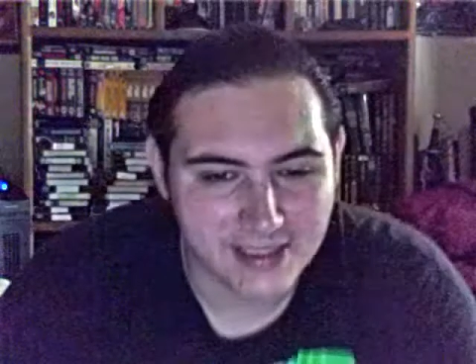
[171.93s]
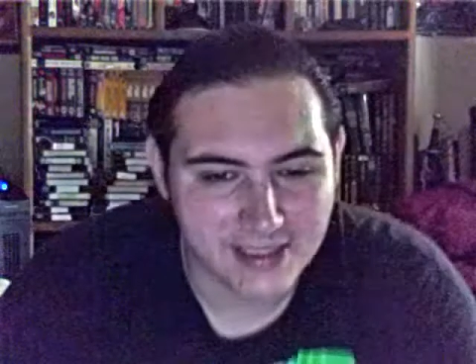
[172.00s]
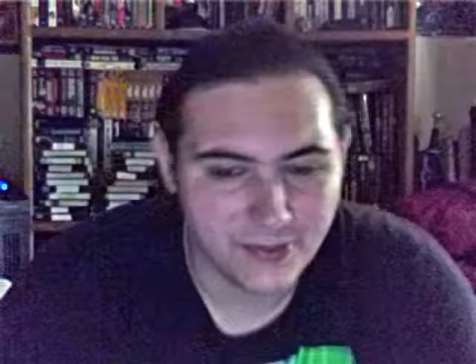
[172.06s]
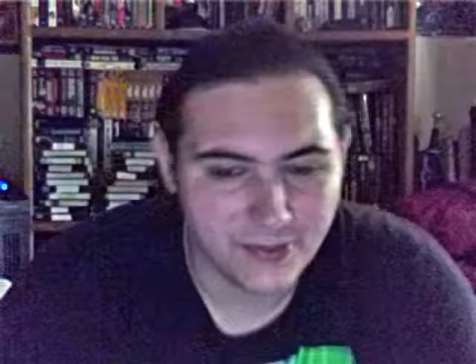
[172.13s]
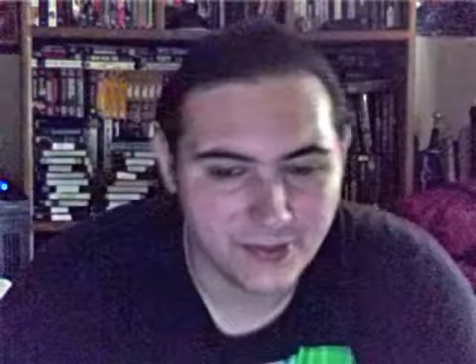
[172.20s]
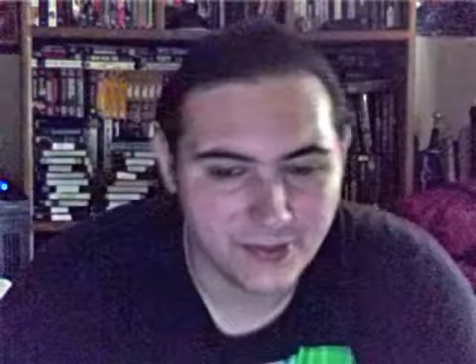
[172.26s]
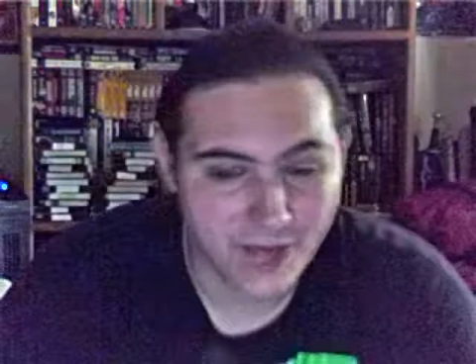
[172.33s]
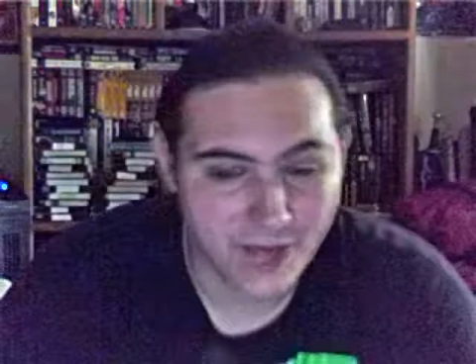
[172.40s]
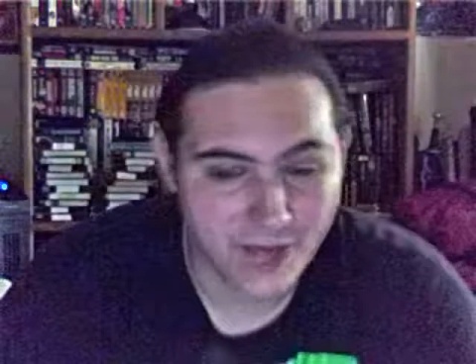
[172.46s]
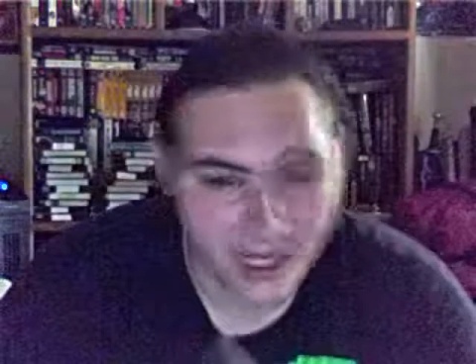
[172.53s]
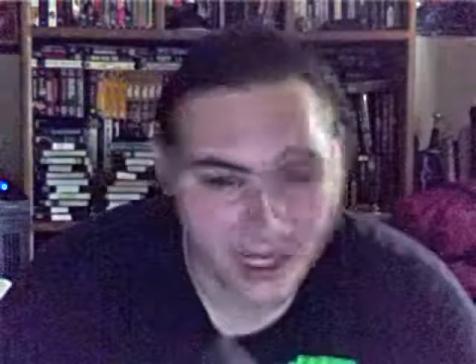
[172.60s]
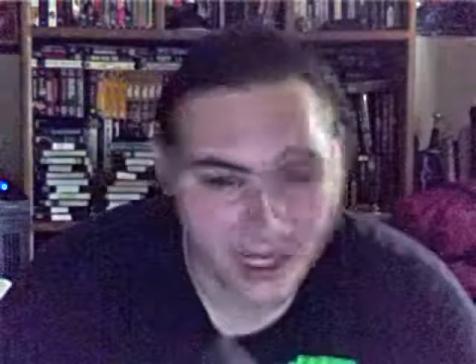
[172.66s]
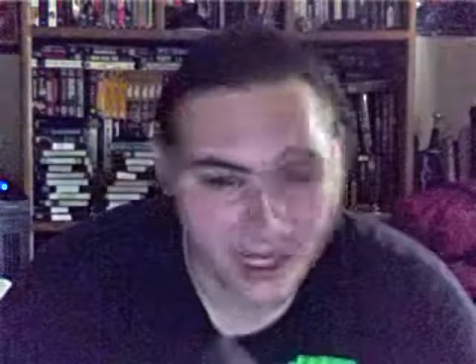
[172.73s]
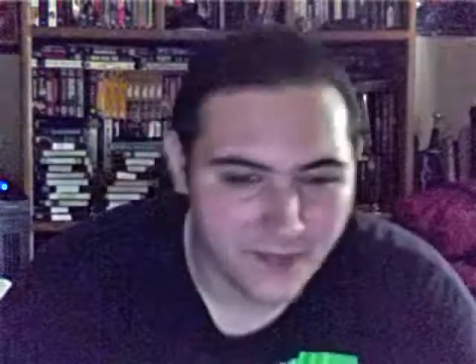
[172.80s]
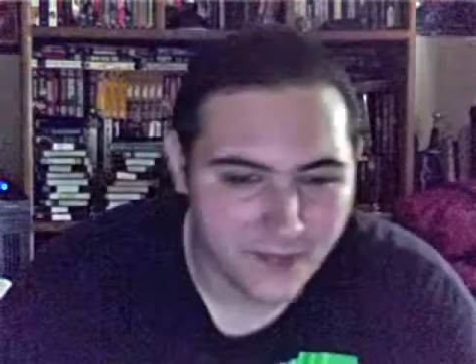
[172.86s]
with an I,
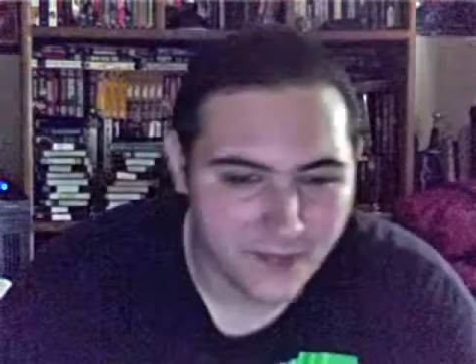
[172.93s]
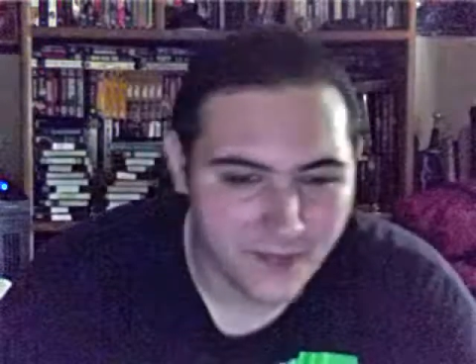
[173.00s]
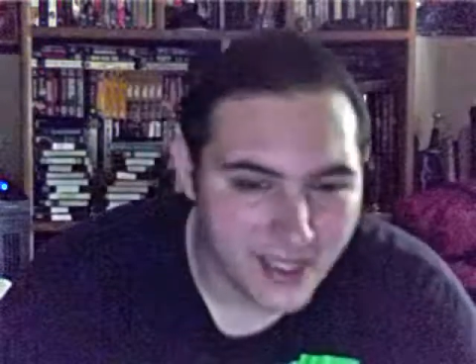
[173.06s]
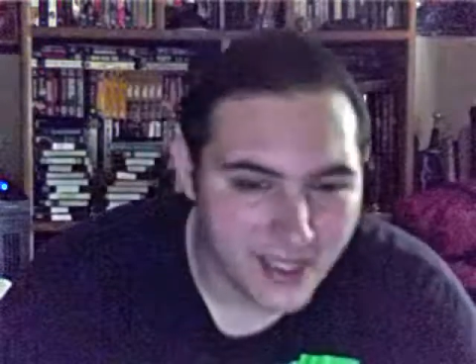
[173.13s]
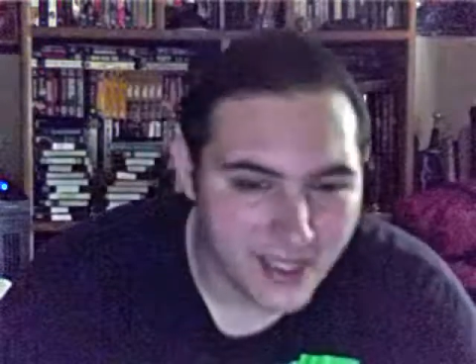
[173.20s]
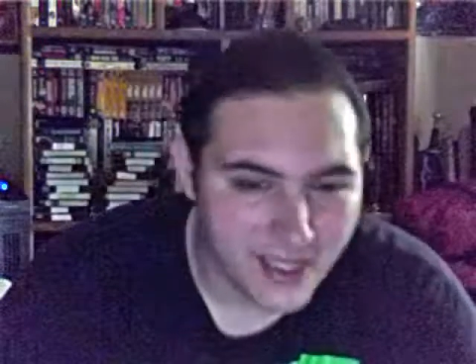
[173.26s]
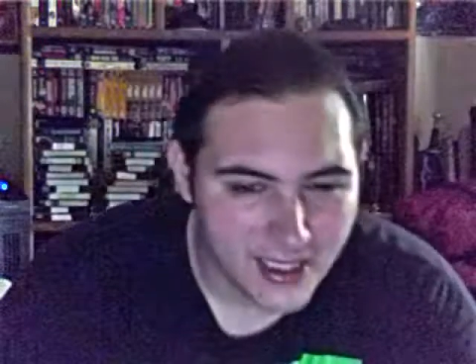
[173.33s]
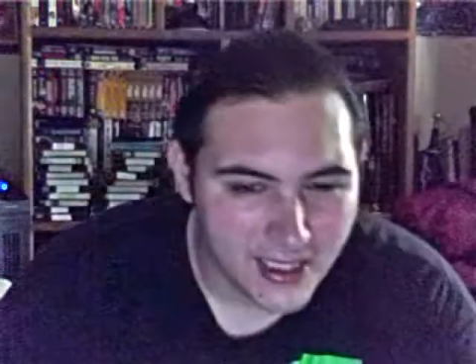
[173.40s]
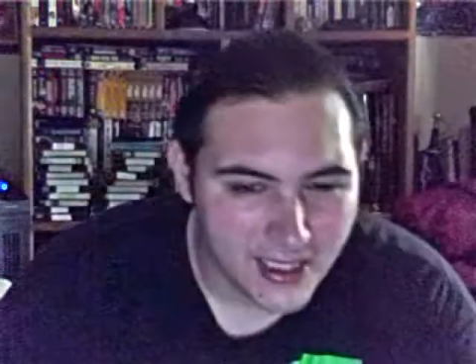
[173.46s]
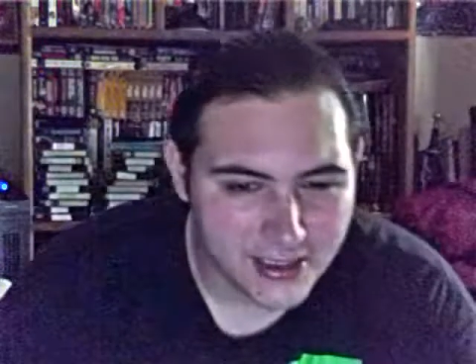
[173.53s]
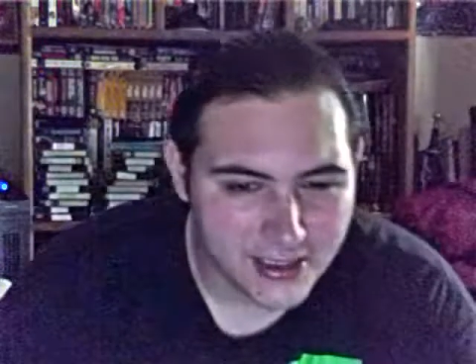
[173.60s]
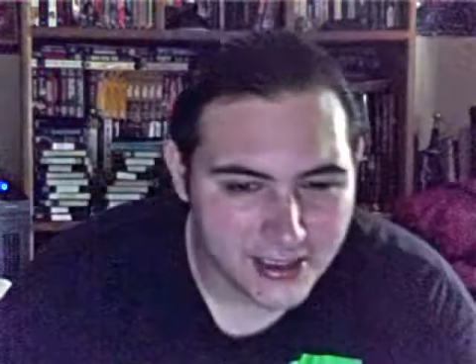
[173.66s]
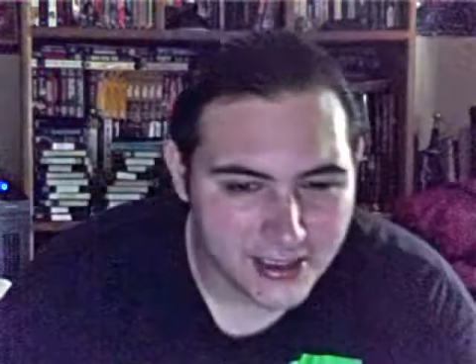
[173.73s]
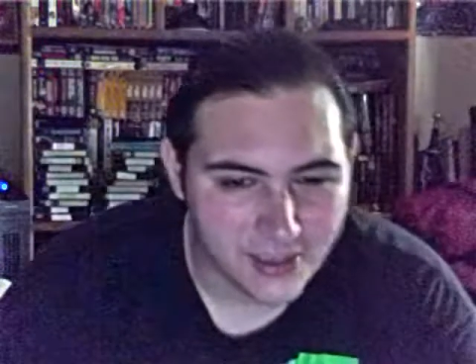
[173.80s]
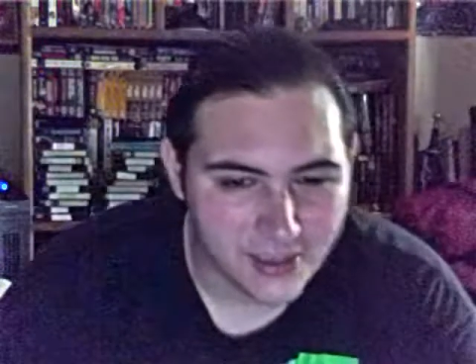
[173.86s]
Jesse
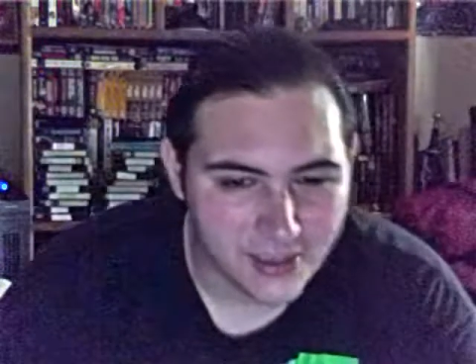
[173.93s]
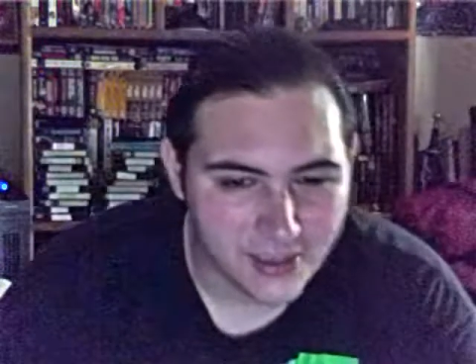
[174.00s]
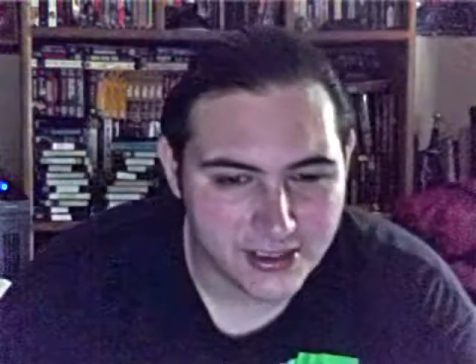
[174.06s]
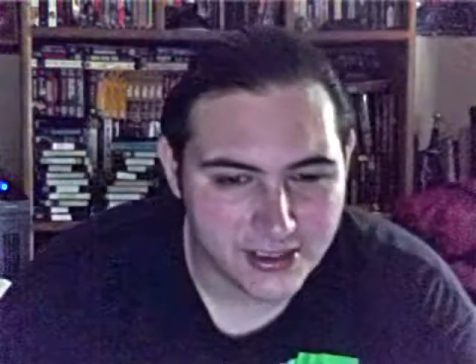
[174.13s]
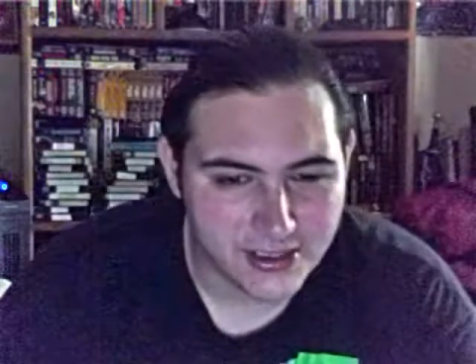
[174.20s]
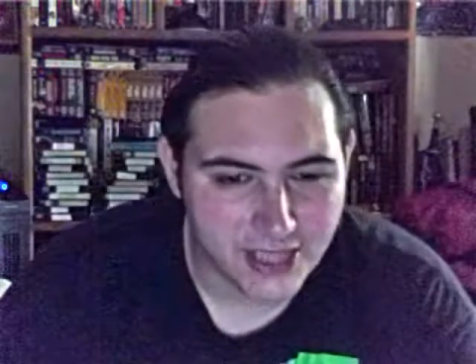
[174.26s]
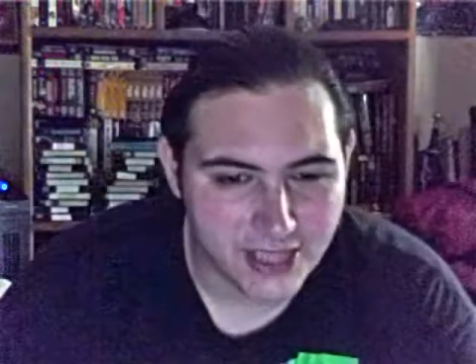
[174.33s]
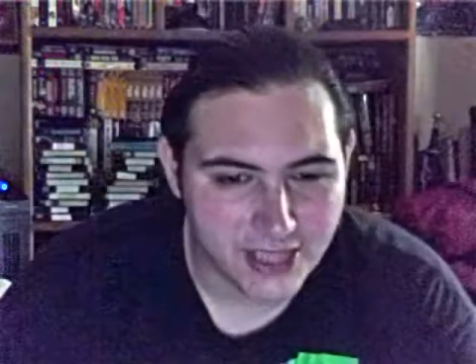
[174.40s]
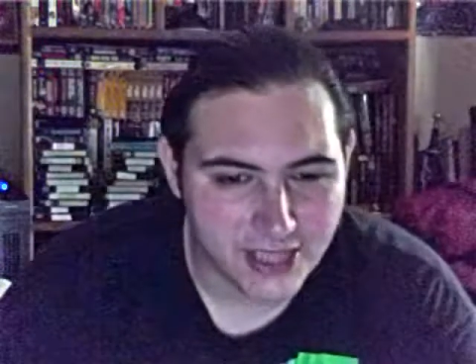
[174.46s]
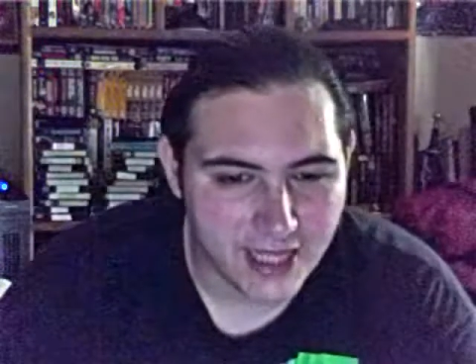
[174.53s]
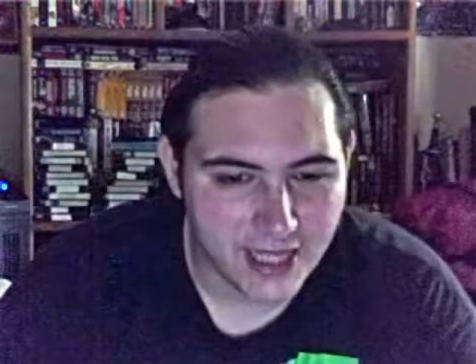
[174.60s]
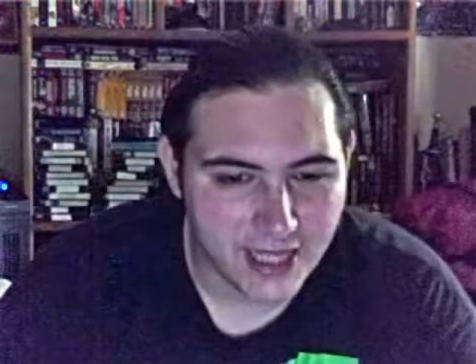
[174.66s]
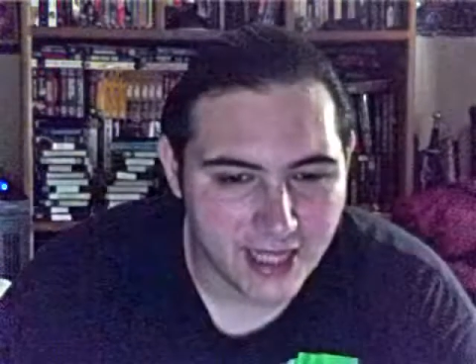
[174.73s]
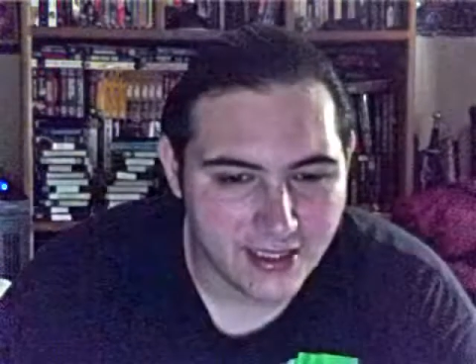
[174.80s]
Moss as Chad,